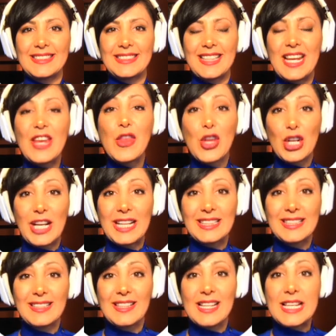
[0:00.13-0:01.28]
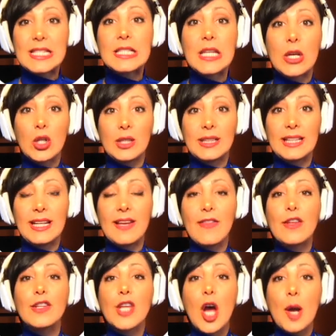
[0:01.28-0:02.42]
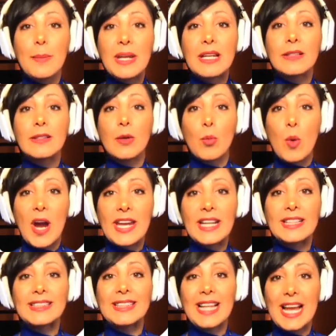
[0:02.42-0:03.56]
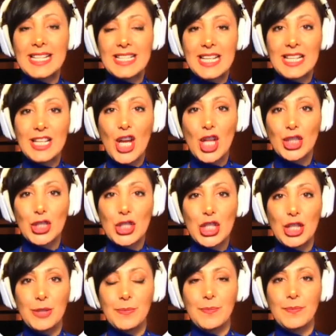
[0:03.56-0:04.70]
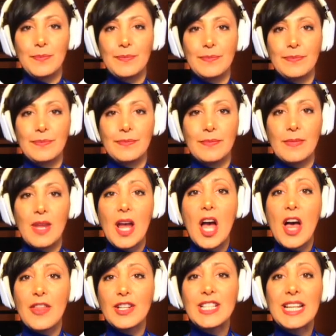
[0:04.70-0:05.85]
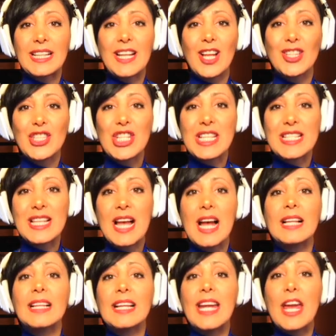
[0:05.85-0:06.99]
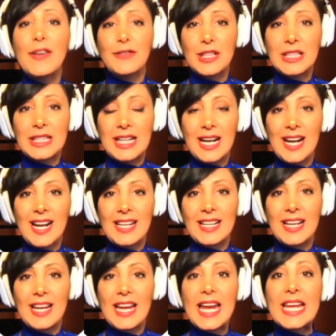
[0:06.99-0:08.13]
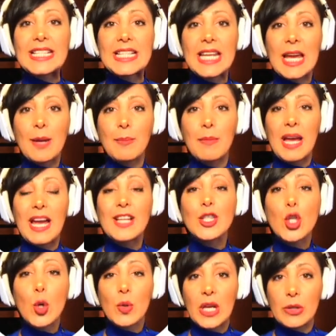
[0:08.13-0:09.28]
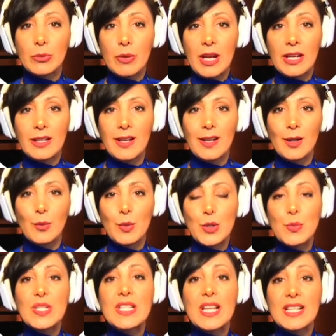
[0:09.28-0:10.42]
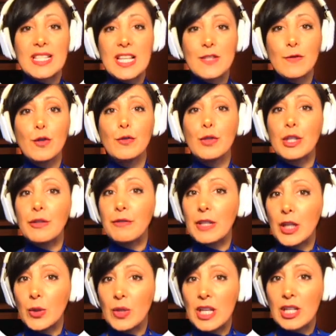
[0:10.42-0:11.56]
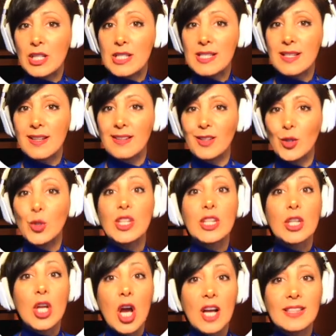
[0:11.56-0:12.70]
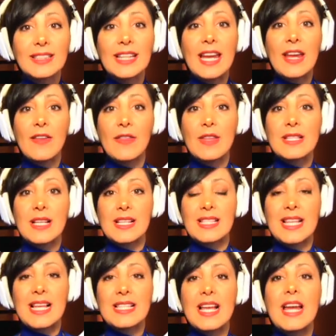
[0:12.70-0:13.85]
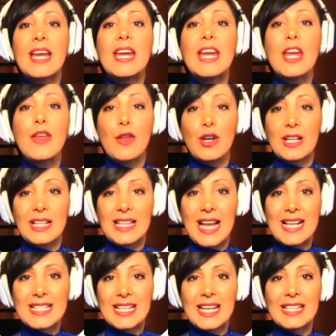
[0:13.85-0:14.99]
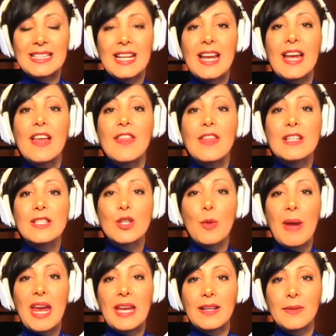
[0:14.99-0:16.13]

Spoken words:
Ethernet is currently the dominant wired LAN technology. Other technologies like FTDI, ATM, and token ring, which were successful for a few years, could not gain the success Ethernet has gained in this domain.